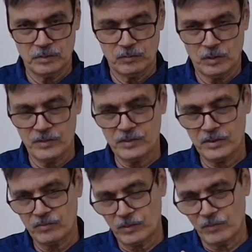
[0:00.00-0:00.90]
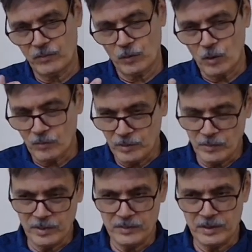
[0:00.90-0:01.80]
For instance, when we talk of
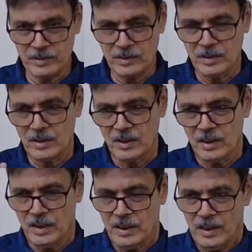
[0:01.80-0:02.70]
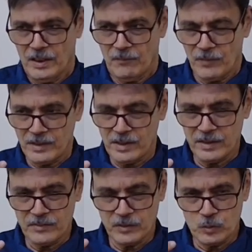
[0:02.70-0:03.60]
liberal state, whether it
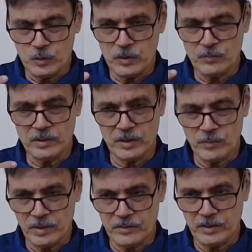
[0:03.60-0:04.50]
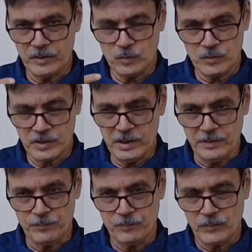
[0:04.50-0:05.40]
is a duty of the liberal state to see
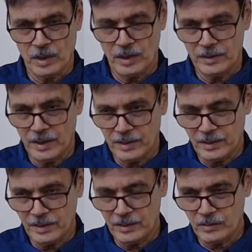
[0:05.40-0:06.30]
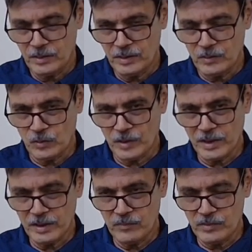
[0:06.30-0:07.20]
that in, a, in the
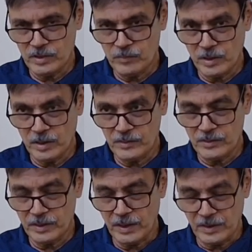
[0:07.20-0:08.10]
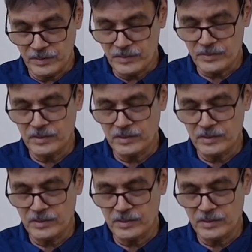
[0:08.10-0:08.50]
society in which liberal state exists,